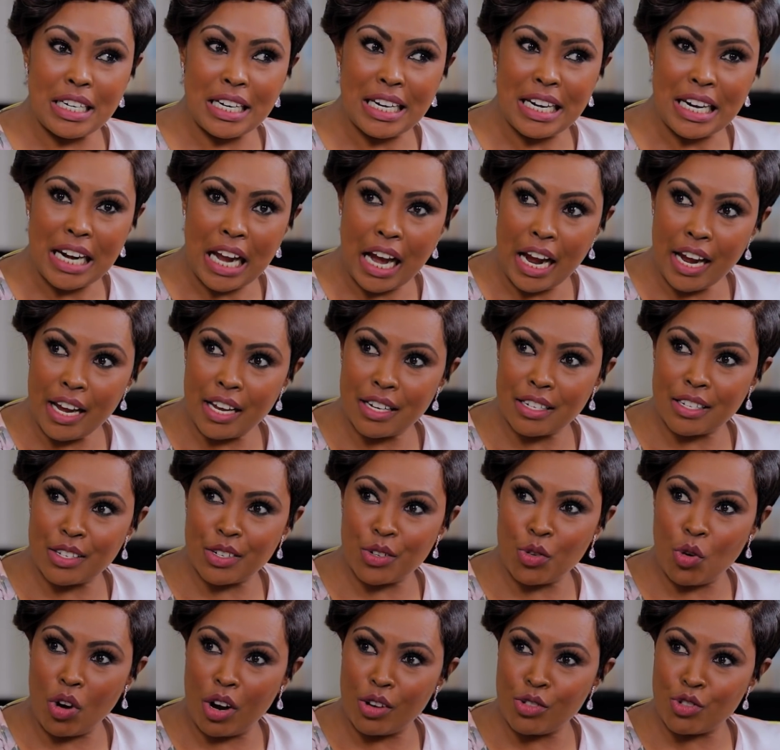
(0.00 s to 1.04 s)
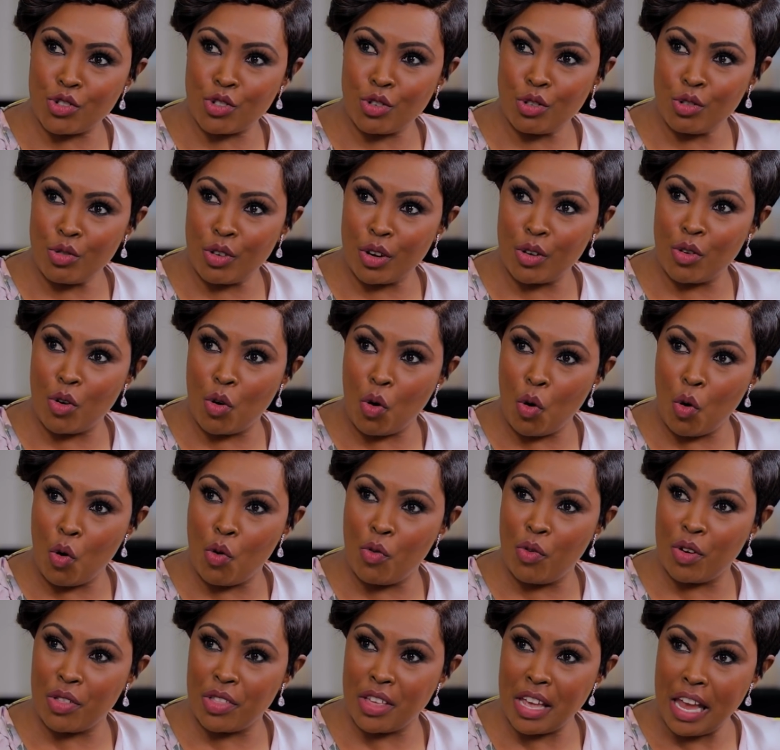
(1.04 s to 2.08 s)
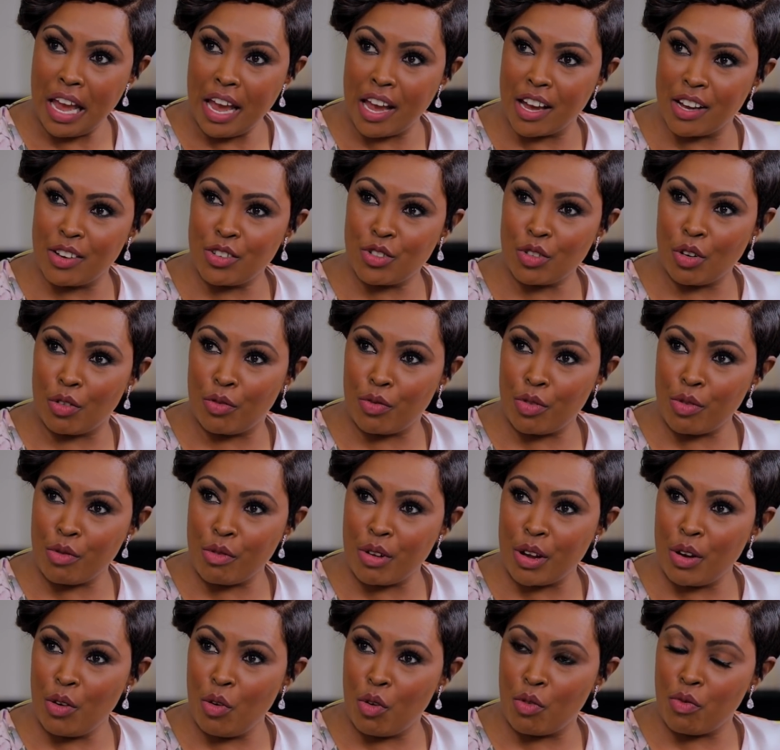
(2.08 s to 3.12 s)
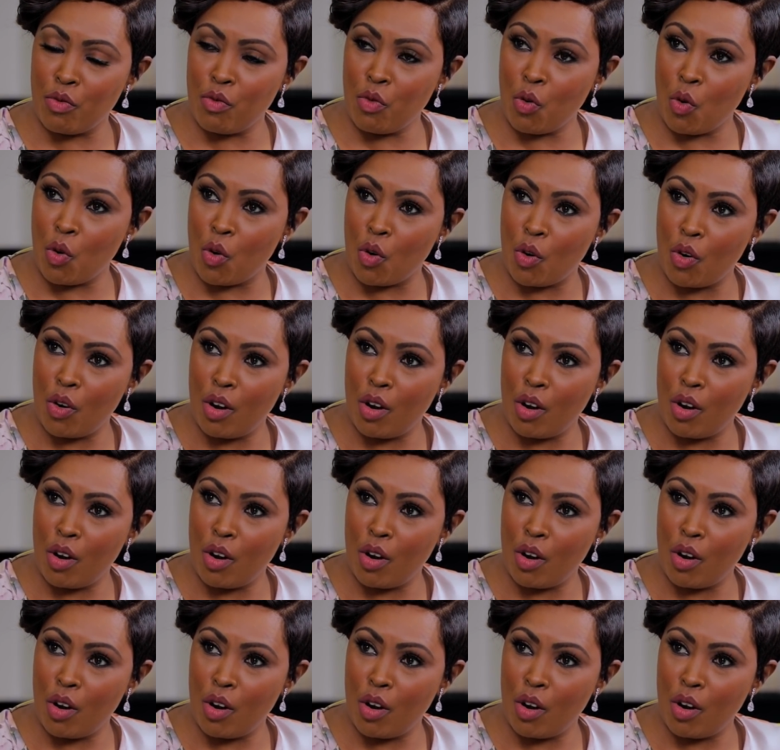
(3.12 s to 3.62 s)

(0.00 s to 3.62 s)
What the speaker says: deny it to our children who are over the age of 3 or 4.